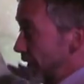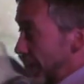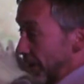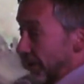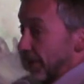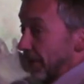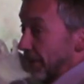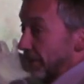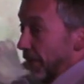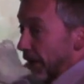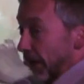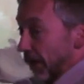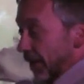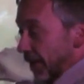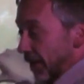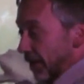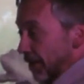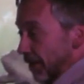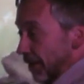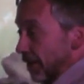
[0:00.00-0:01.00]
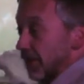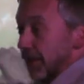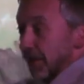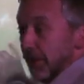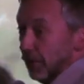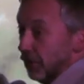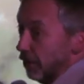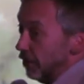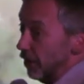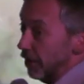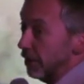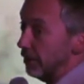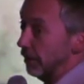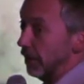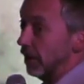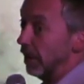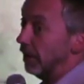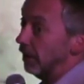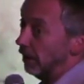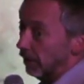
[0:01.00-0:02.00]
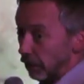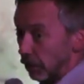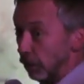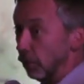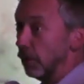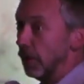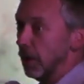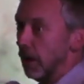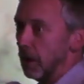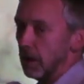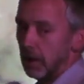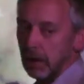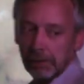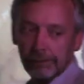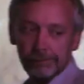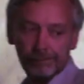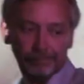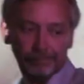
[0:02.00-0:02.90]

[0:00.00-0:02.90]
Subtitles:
just Parkinson's, it could just be you're young.